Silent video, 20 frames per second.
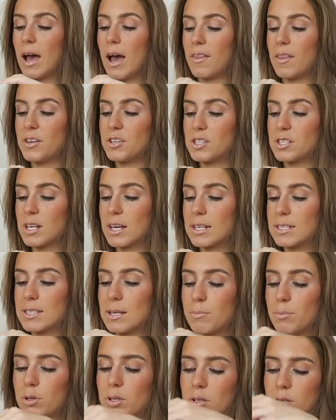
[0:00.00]
And they're just like
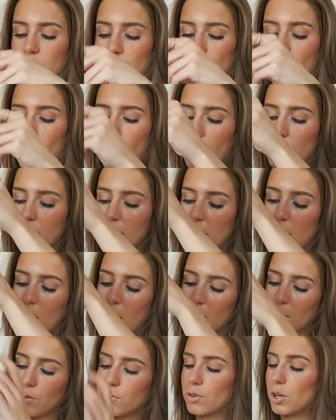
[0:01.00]
simple little tops. They
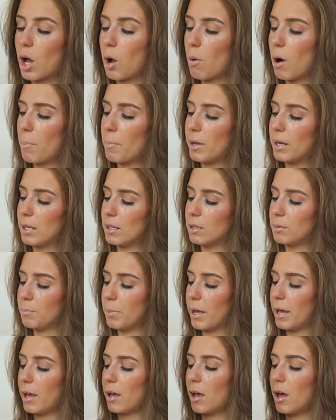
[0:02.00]
kind of go up a little
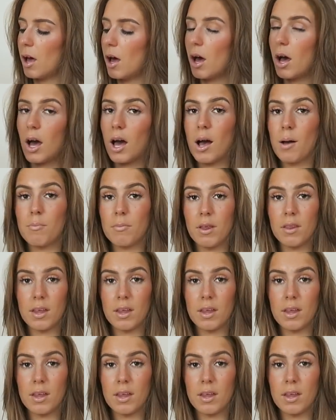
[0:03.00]
bit um,